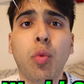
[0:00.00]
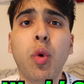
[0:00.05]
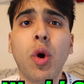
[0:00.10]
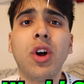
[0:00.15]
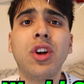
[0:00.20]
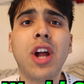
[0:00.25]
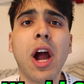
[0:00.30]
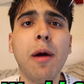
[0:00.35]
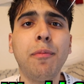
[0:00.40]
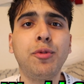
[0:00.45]

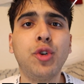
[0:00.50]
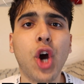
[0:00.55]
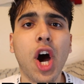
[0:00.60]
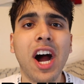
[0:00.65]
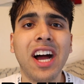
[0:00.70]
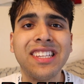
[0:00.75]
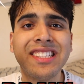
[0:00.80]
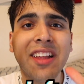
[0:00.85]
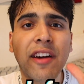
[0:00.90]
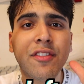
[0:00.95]
World Cup
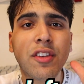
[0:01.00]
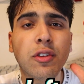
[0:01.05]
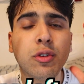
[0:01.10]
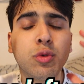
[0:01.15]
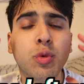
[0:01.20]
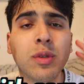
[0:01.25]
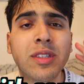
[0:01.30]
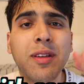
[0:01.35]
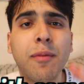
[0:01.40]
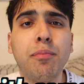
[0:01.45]
draw has left
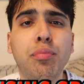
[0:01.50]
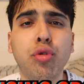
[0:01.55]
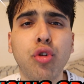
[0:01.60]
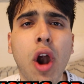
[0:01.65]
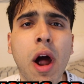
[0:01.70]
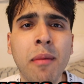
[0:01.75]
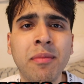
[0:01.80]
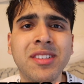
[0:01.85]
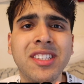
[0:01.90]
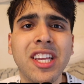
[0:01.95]
us with some
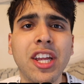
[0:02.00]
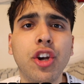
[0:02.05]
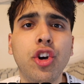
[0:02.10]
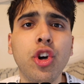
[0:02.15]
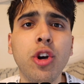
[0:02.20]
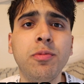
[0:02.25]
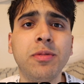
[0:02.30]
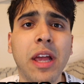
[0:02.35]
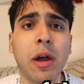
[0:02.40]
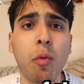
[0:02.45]
promising
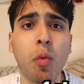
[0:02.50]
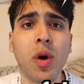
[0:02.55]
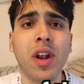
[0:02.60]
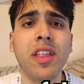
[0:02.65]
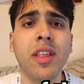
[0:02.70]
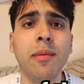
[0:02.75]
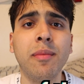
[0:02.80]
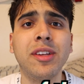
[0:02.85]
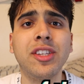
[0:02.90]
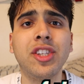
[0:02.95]
groups, and one of them